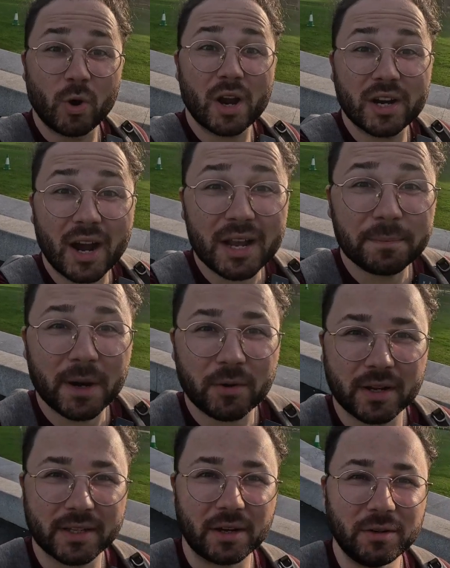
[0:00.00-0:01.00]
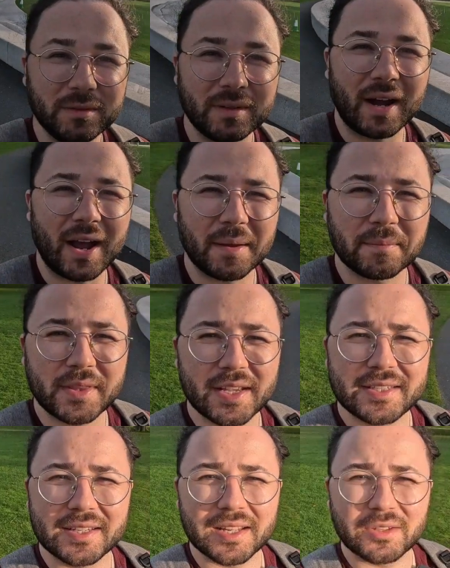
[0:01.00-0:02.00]
We're in Hyde Park right now. I'm
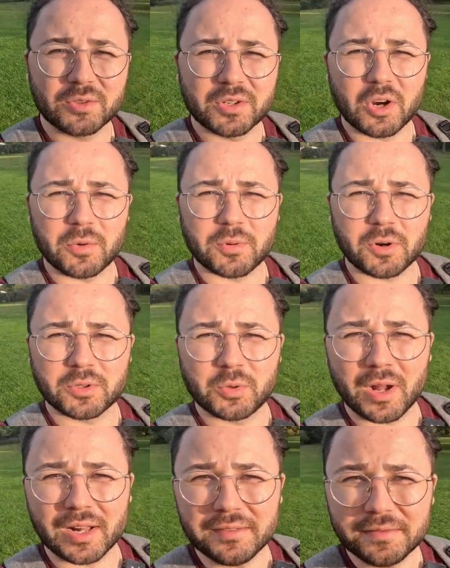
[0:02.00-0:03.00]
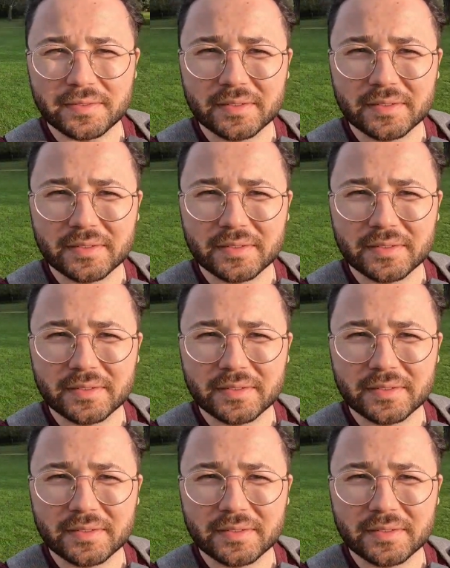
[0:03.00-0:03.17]
testing the new GoPro 12